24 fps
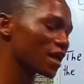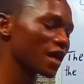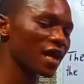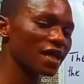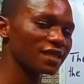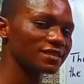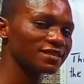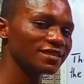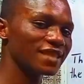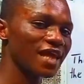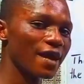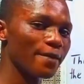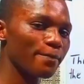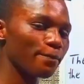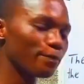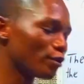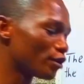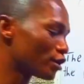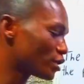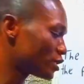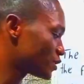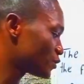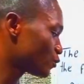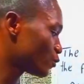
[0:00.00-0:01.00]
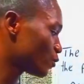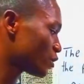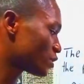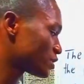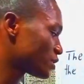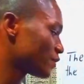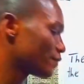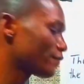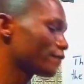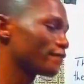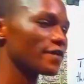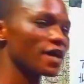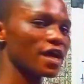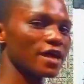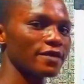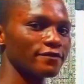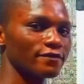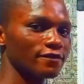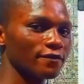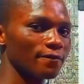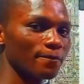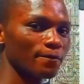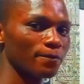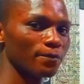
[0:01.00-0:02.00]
at that point what, 5.